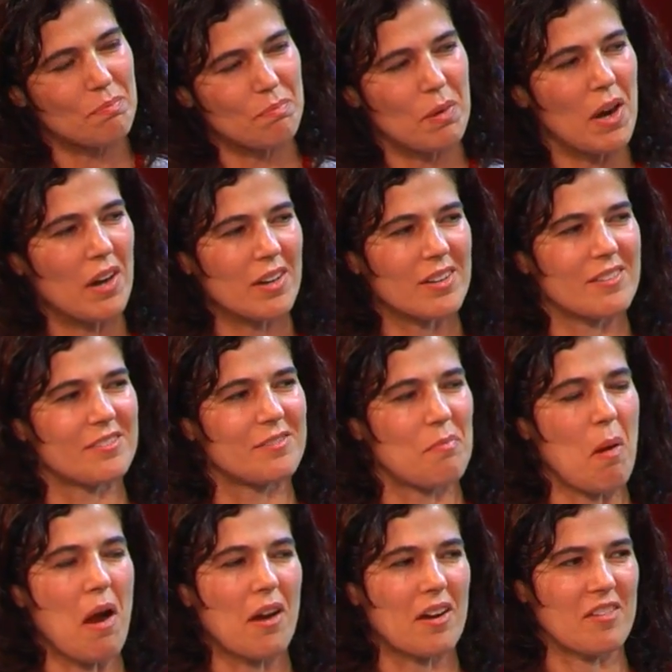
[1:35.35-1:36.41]
part of
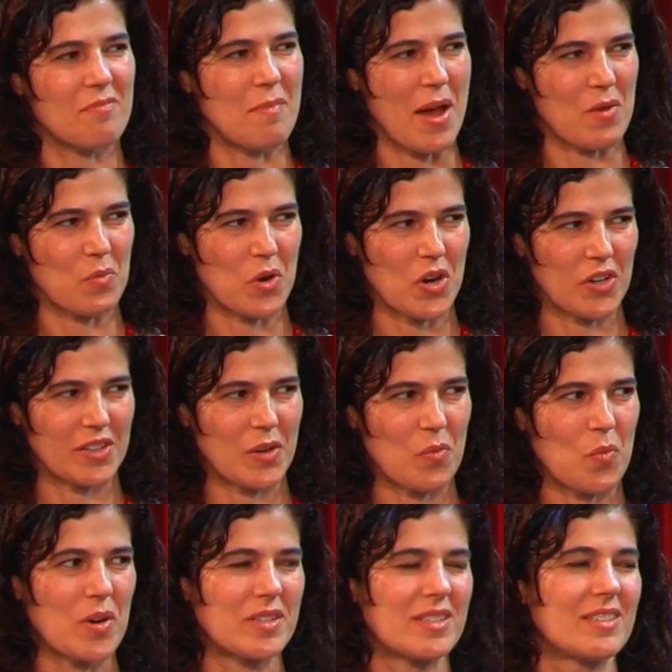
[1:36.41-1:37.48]
part of my world. It
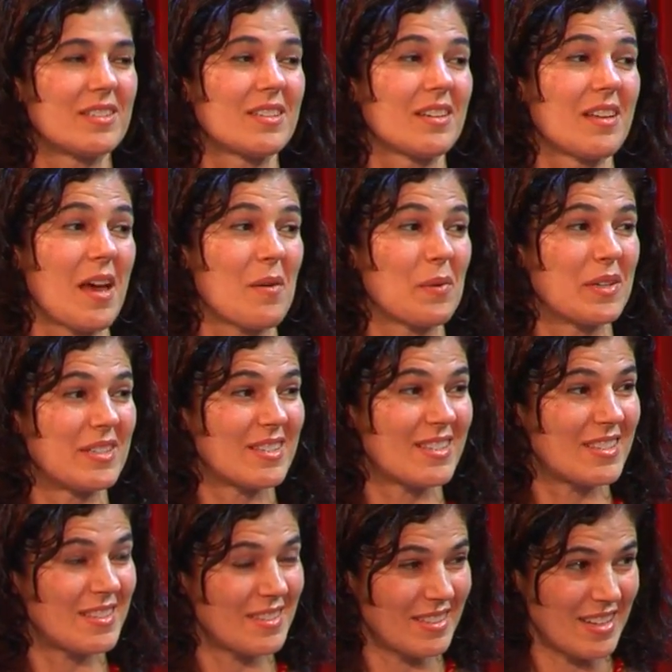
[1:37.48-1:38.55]
wasn't until I
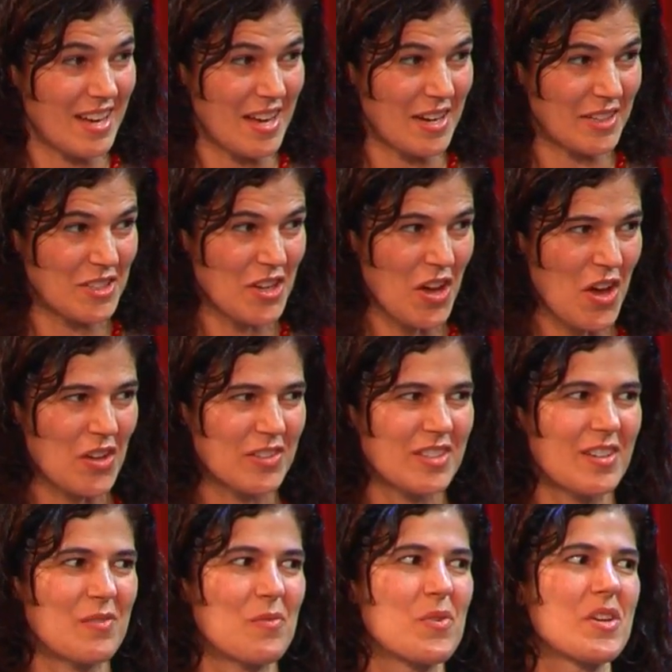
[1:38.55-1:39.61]
was an adult
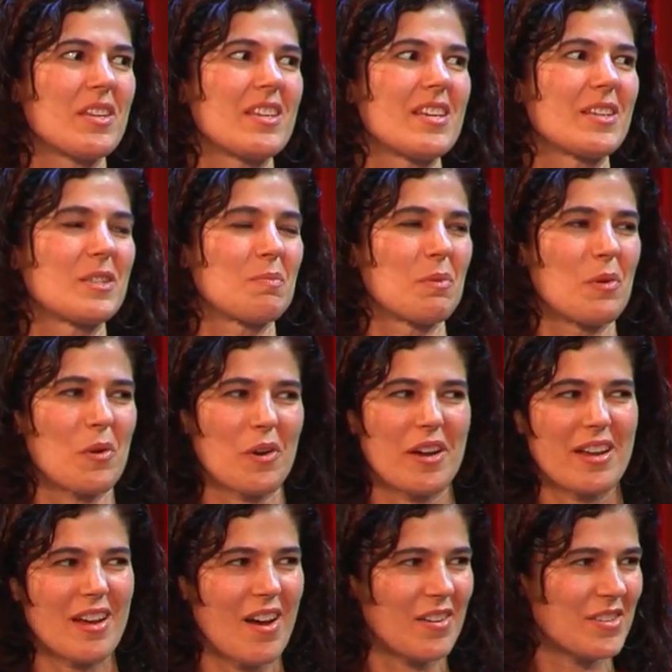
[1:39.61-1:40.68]
and really
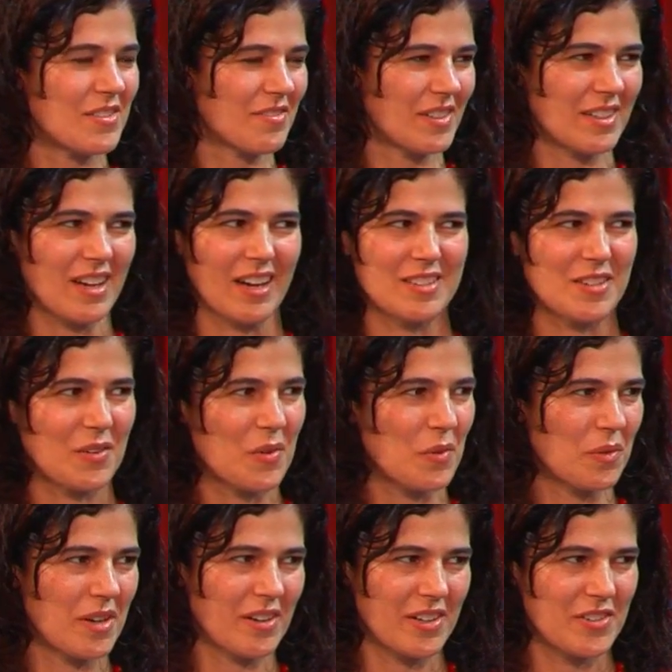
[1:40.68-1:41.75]
exploring all different kinds of
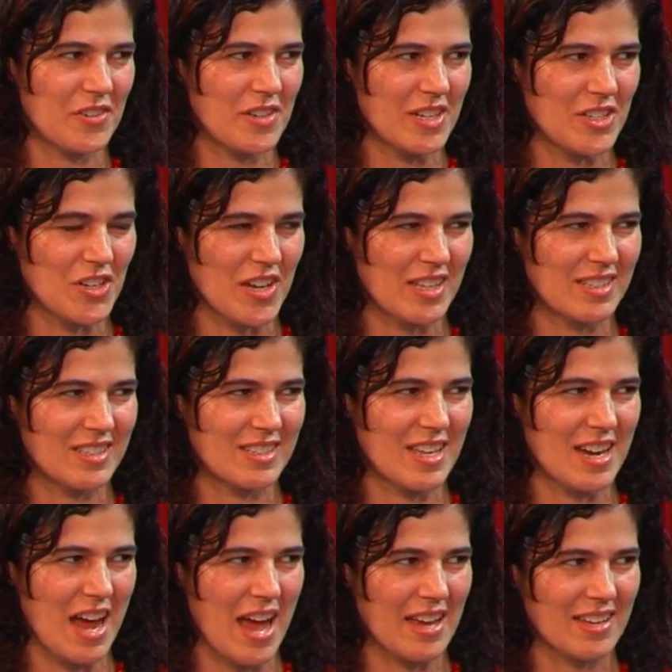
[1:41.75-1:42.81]
culinary traditions
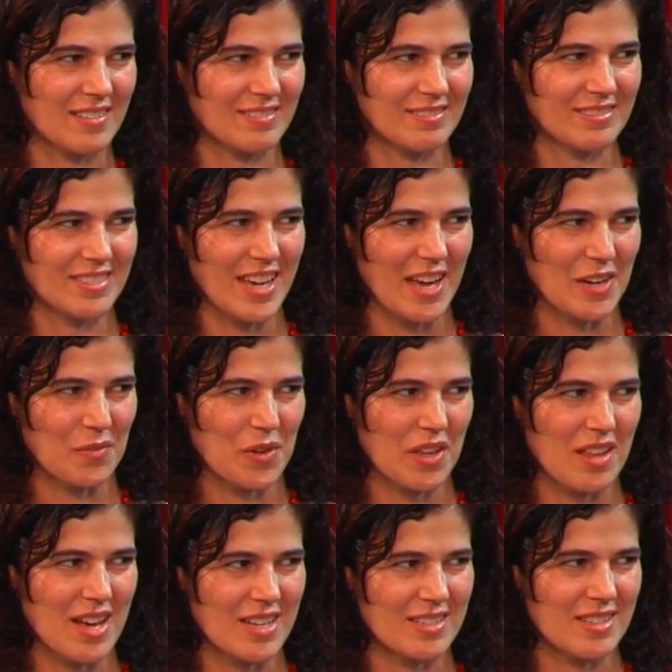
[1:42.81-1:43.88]
that I kind of
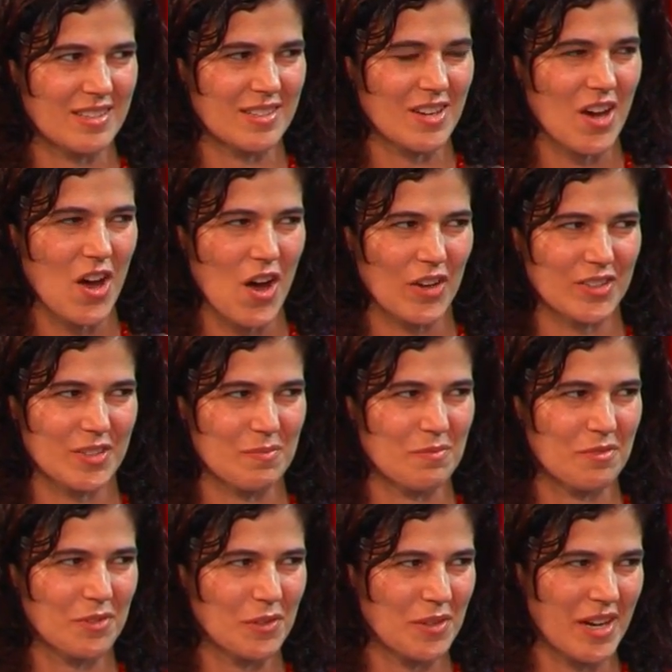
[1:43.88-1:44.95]
realized this awesome
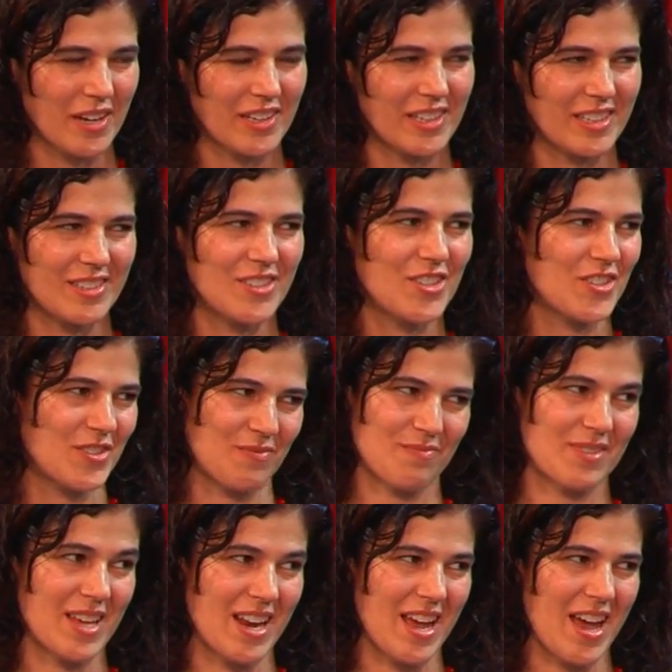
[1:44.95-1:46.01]
food heritage
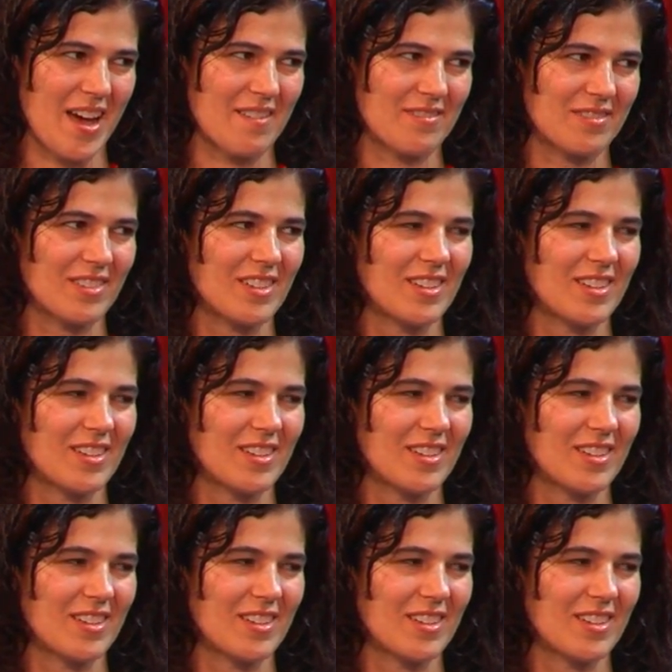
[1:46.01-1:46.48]
that I have.